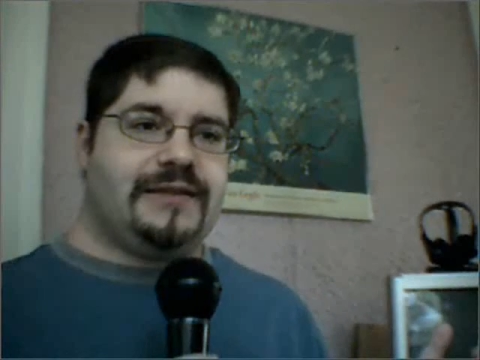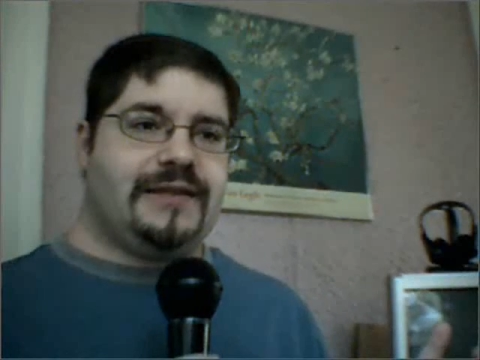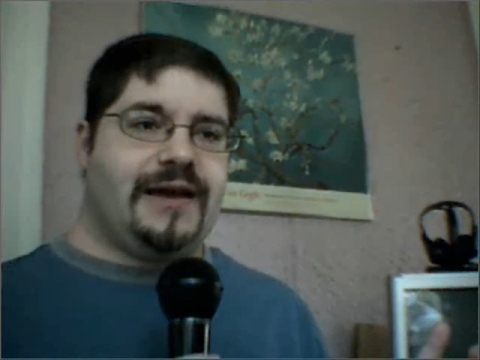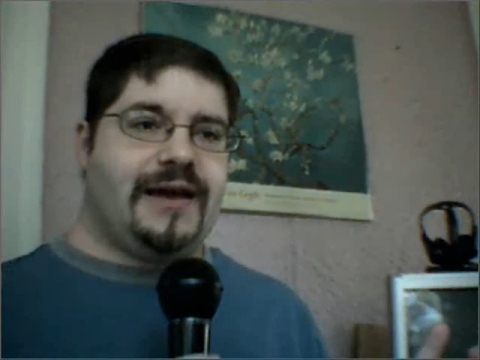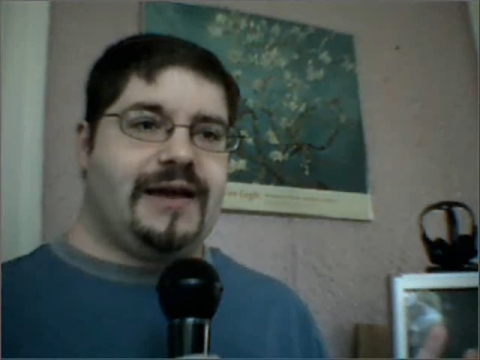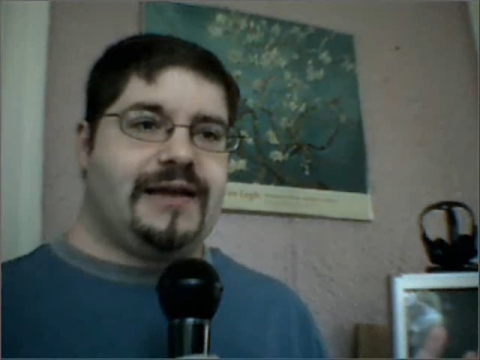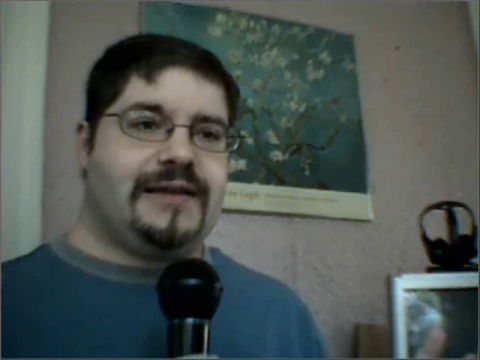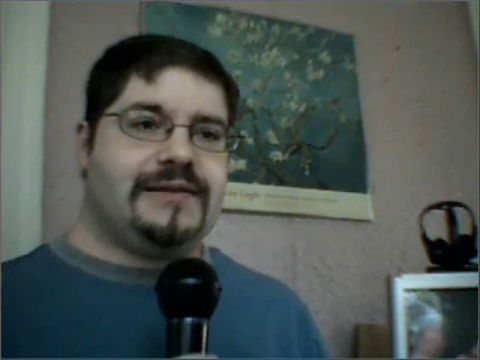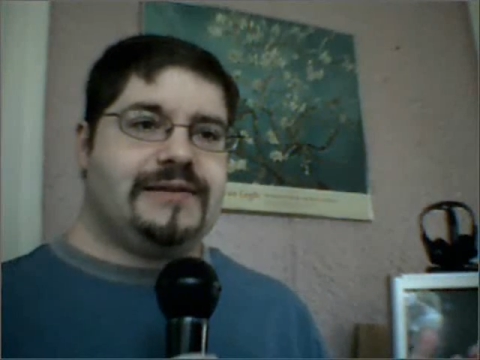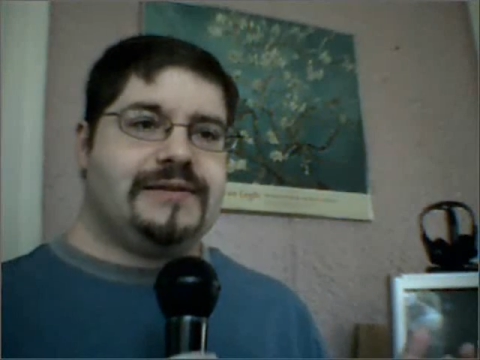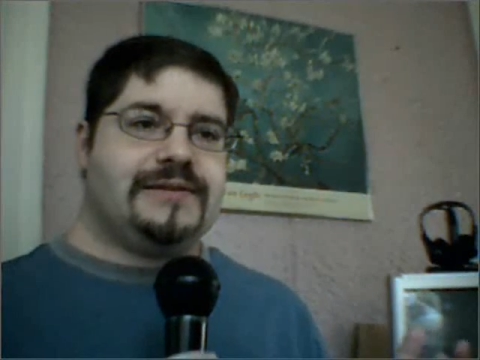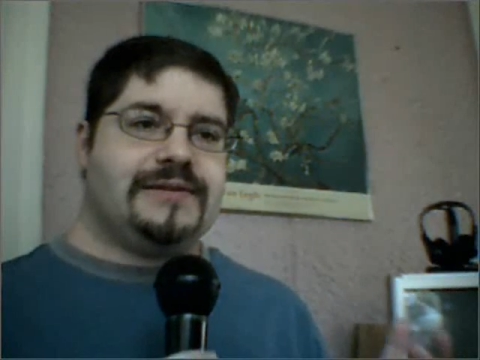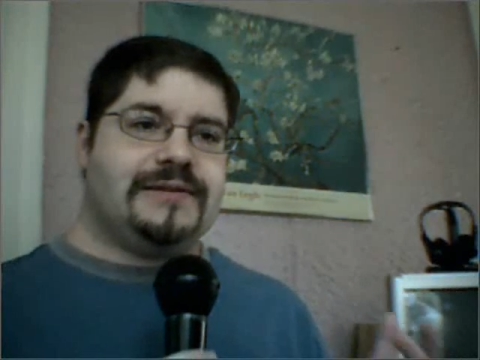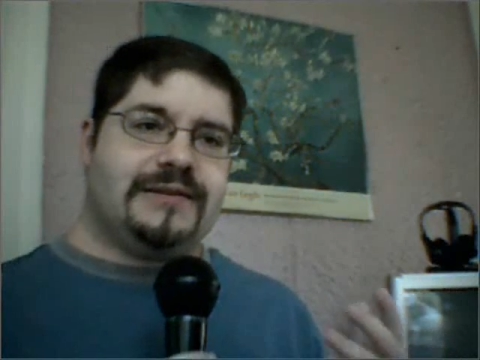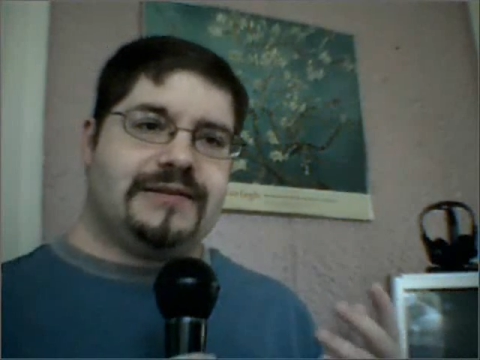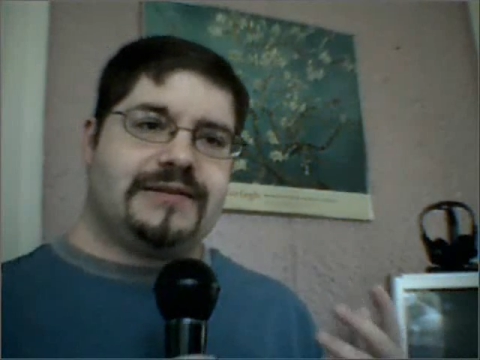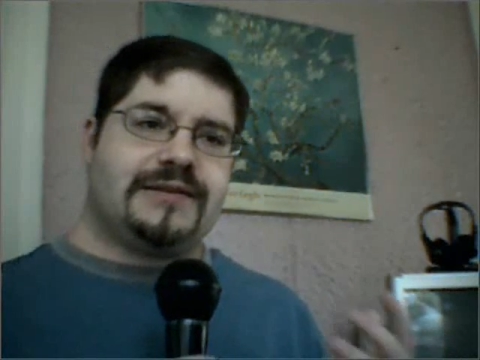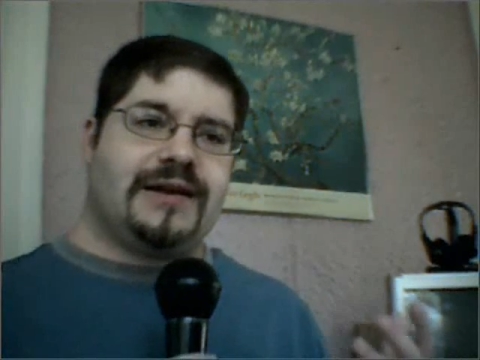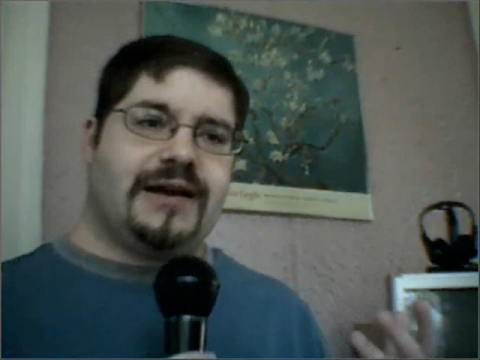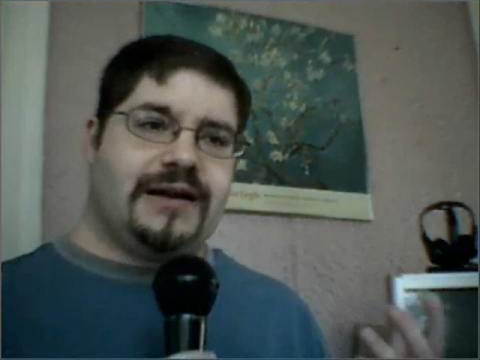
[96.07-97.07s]
that
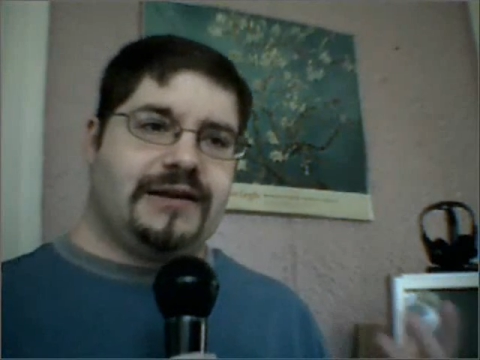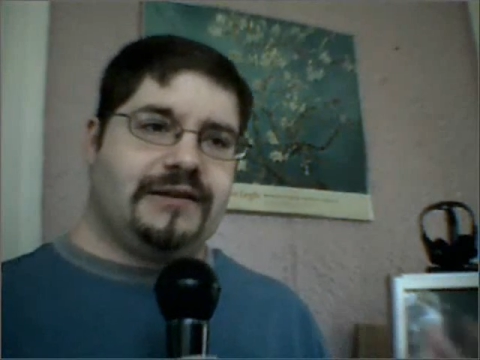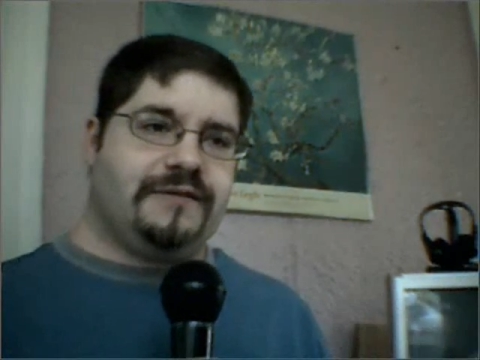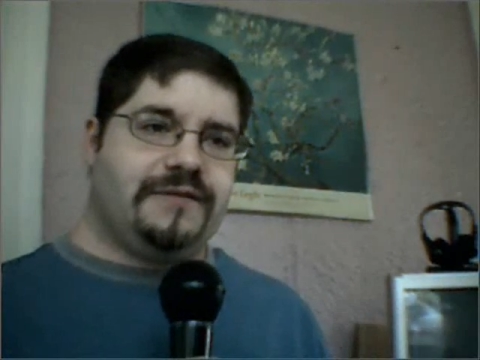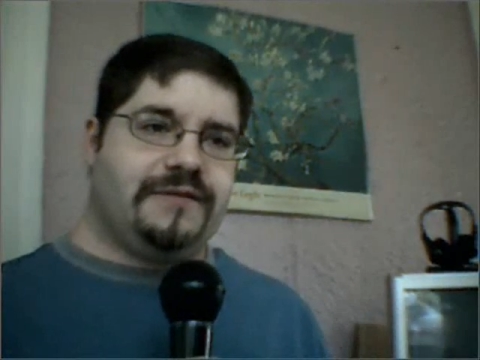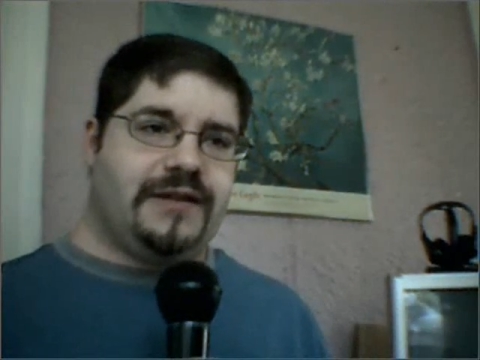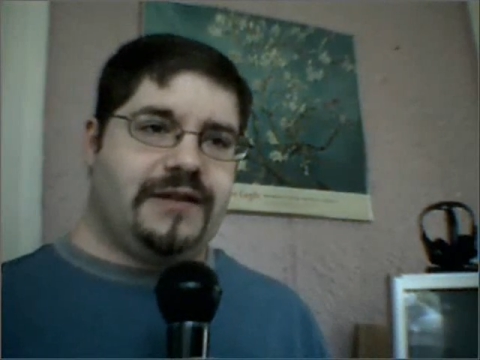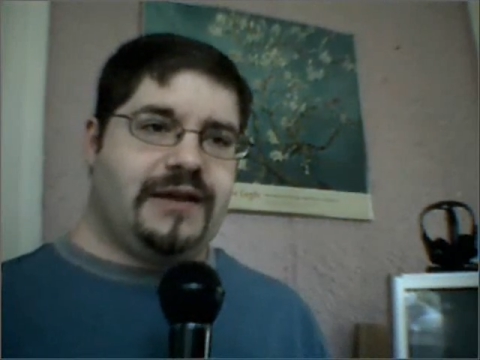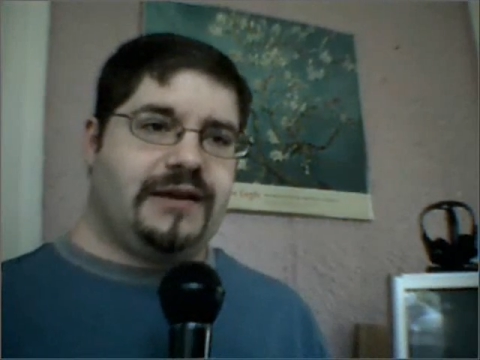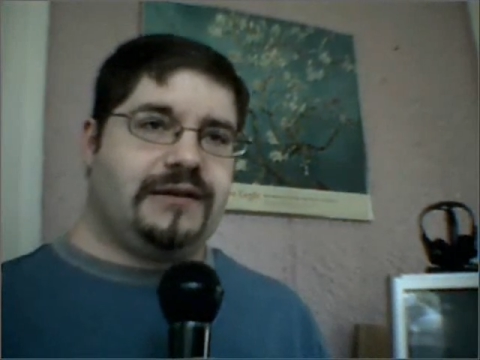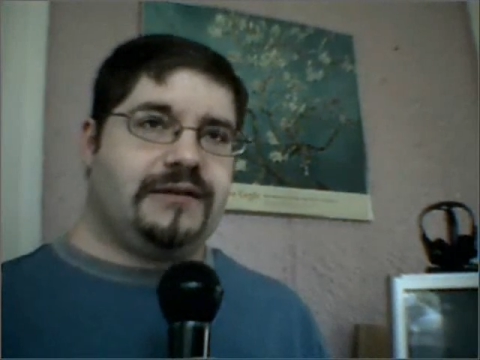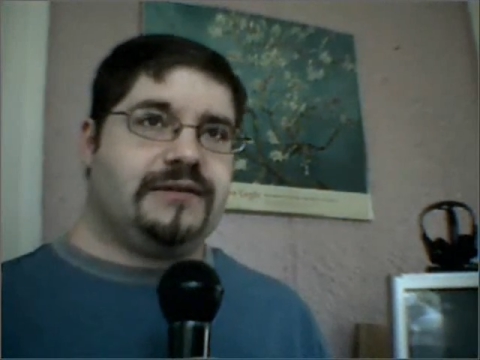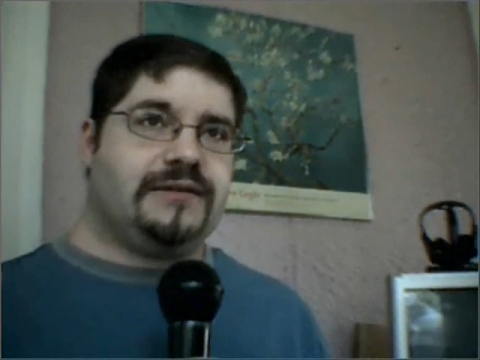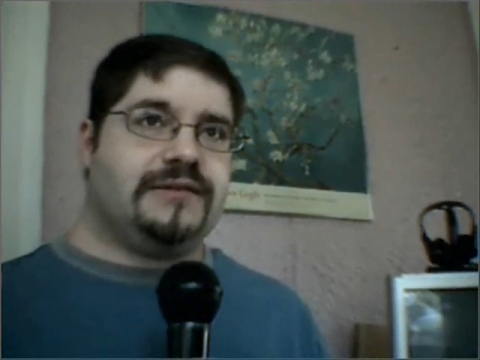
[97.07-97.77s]
this kind of thing,